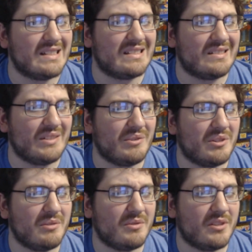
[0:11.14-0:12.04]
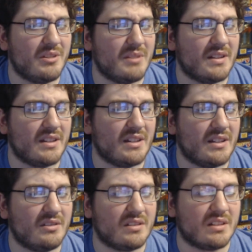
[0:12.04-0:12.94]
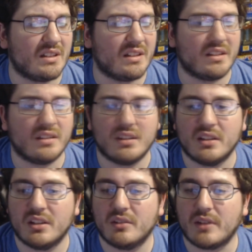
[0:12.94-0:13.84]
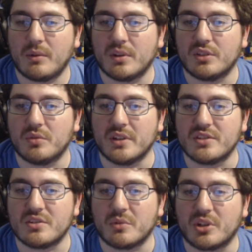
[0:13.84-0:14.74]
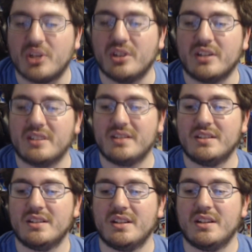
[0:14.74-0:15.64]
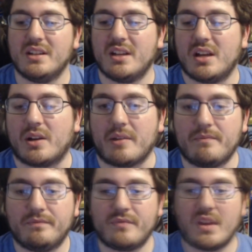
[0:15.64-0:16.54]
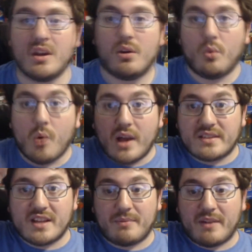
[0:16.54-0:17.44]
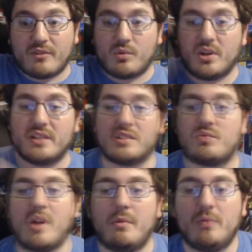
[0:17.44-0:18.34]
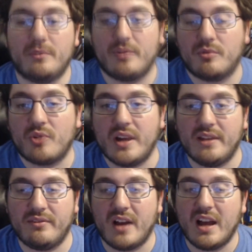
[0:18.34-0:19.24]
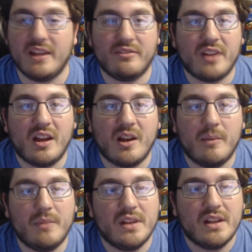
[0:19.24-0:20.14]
Should you be worried about that one? Nah. Get rid of Twitch, so we're good. Okay. What's up, everyone? This is Ramen Wolf 1485.